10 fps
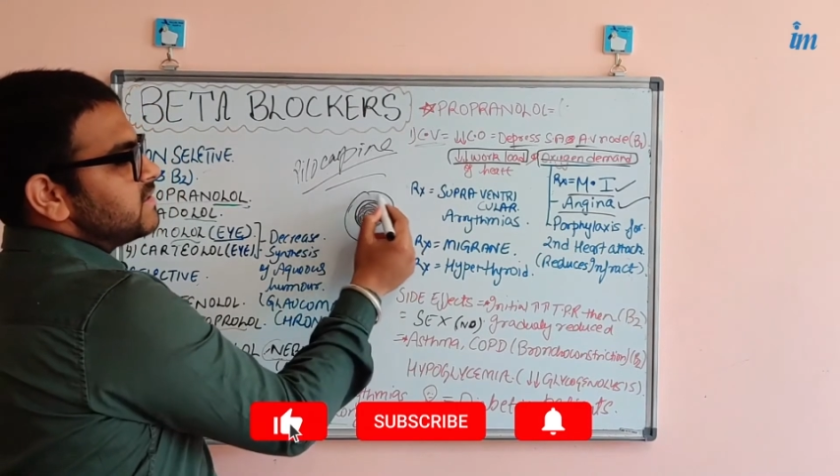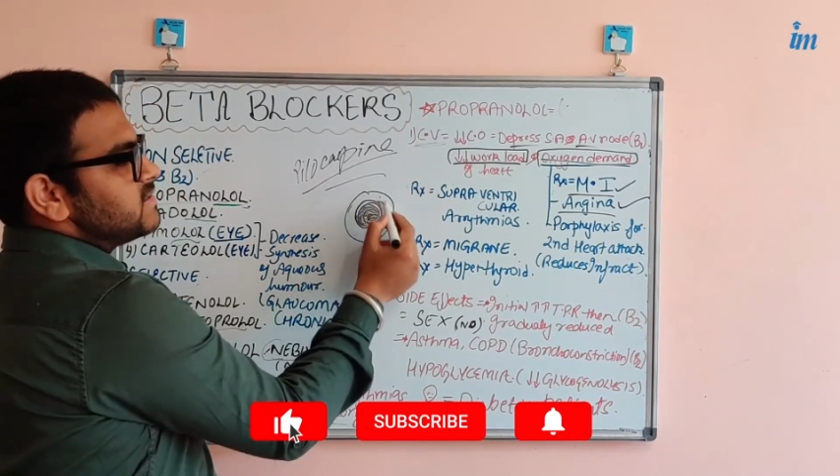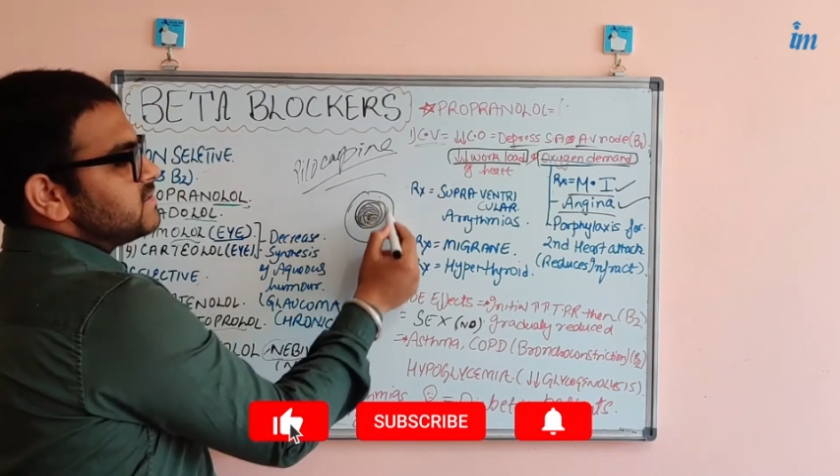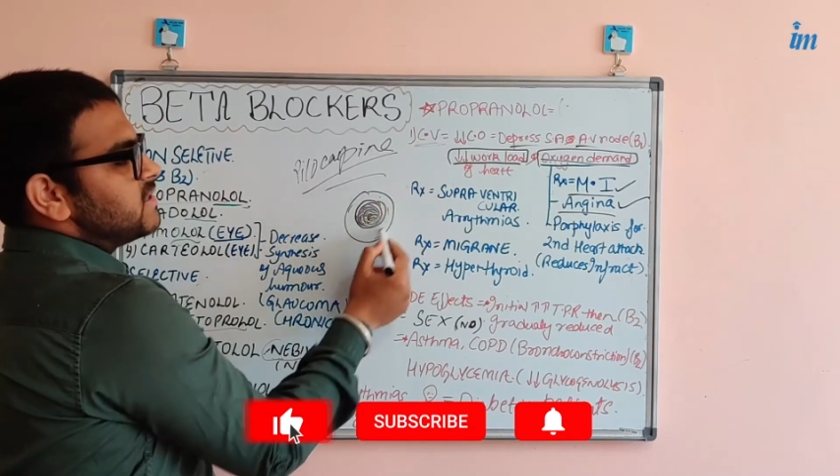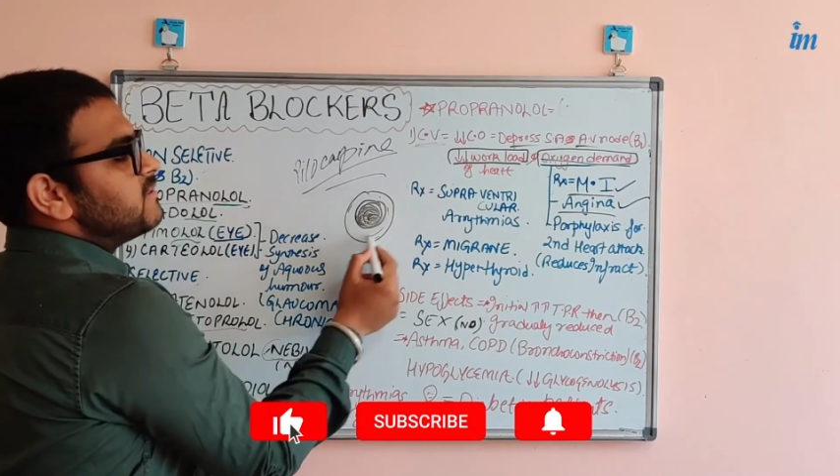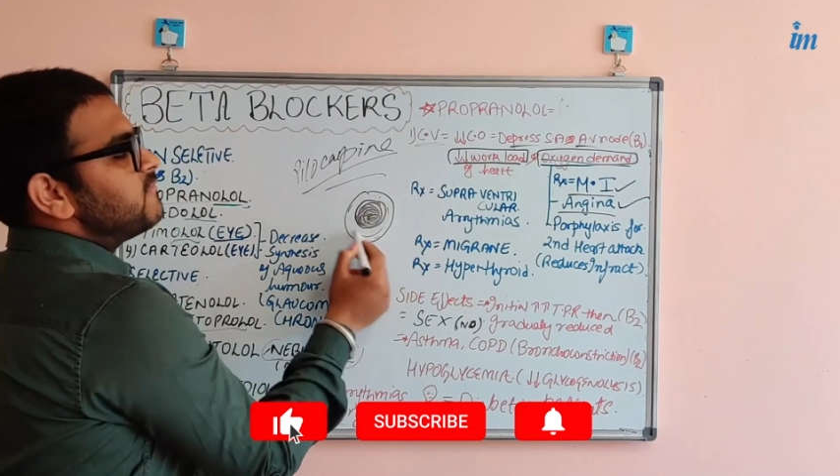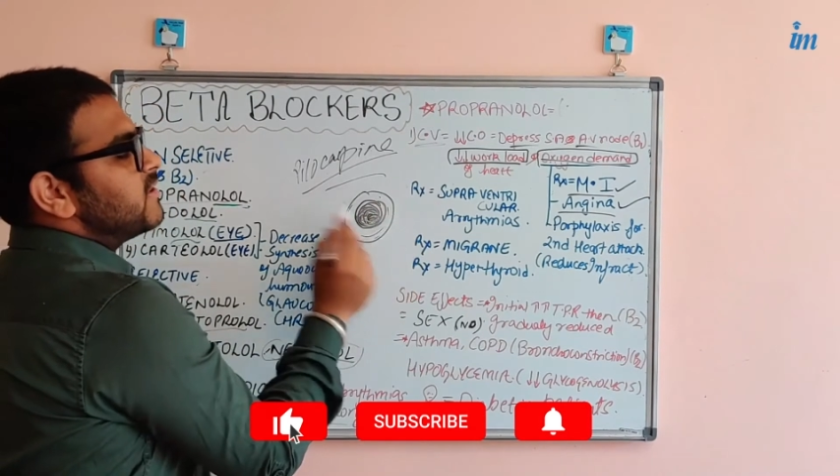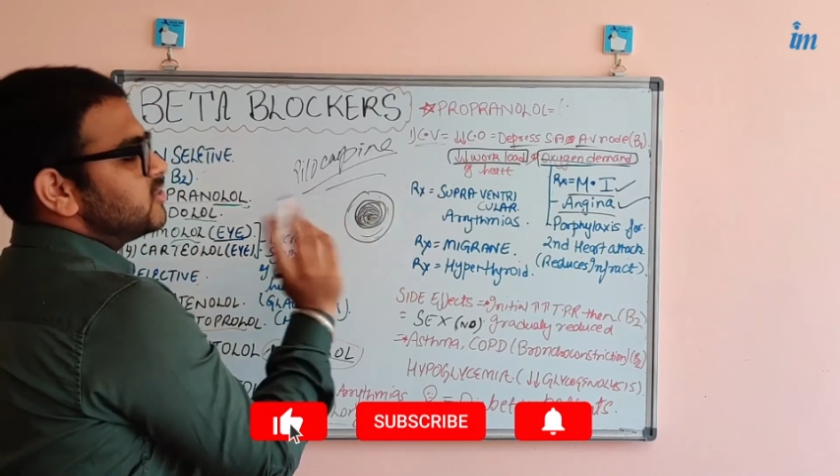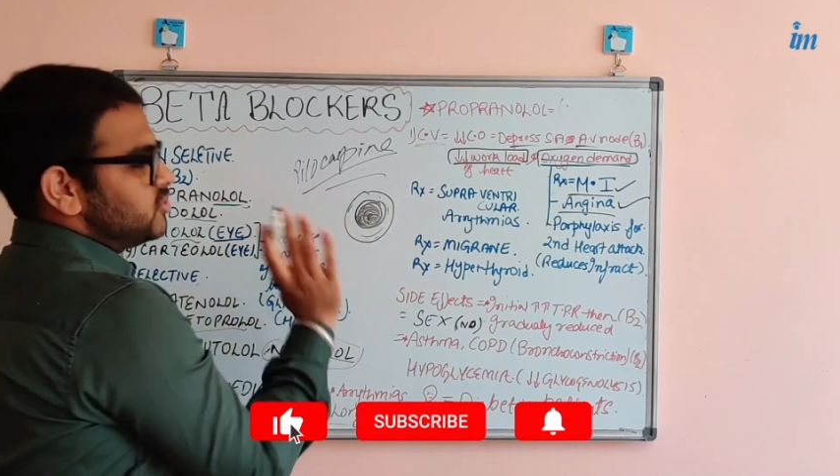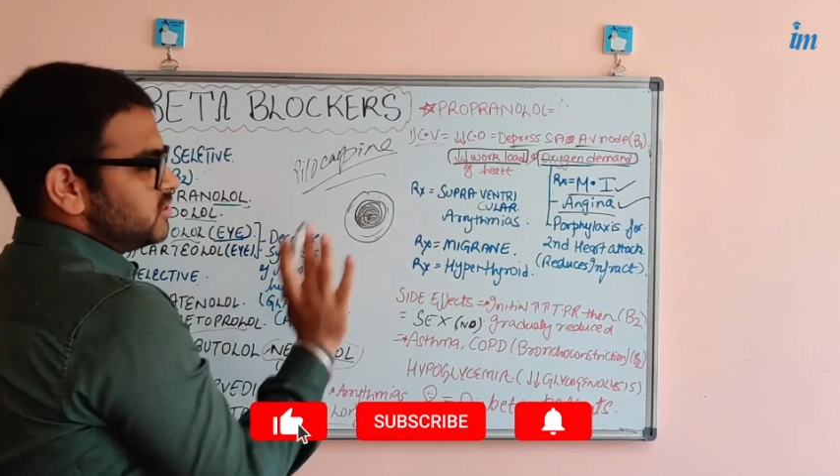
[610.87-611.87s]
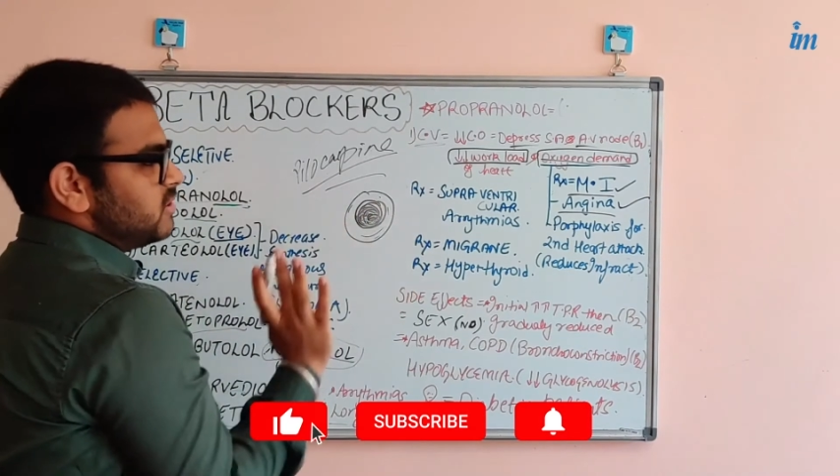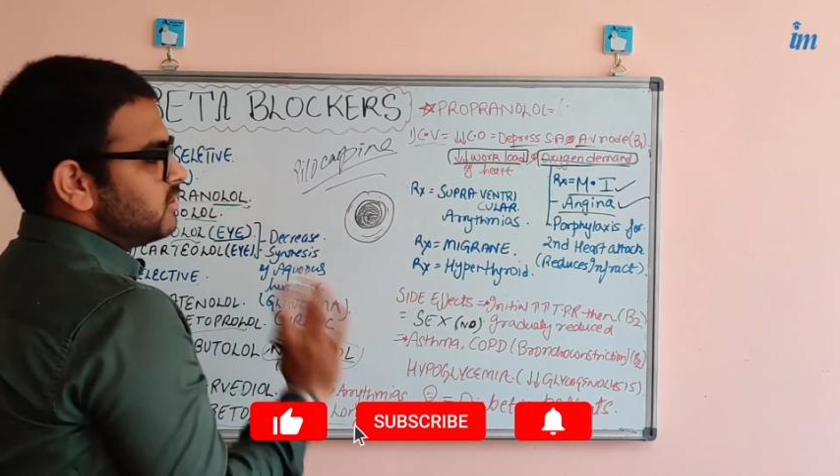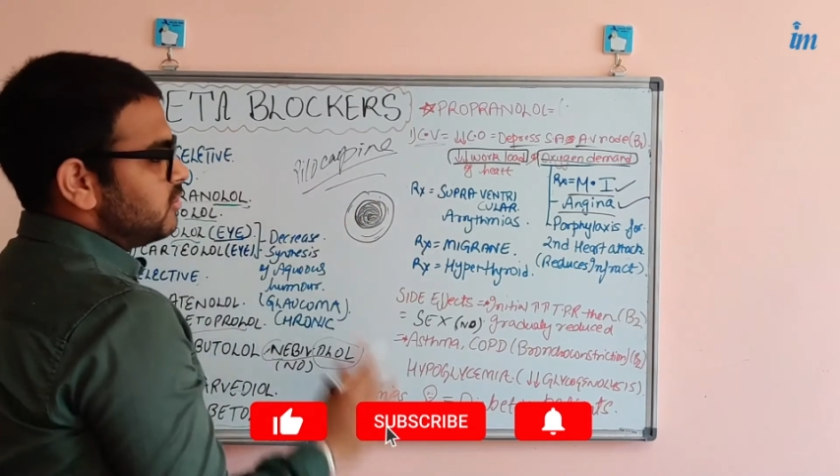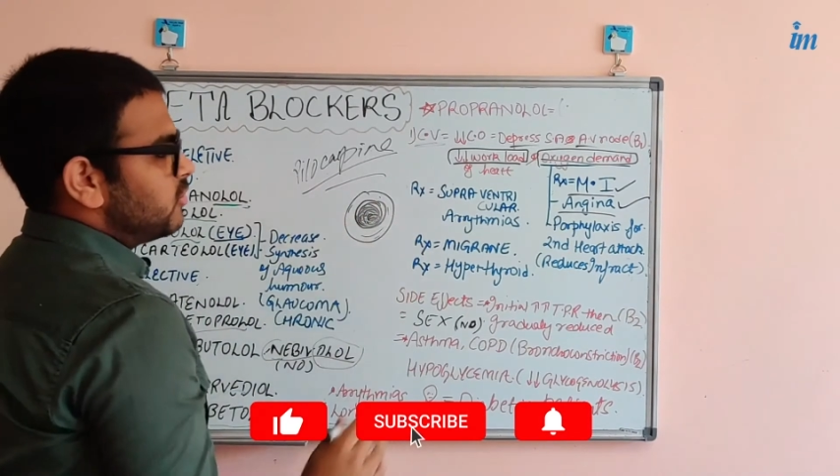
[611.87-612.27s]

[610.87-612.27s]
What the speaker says: is still functional.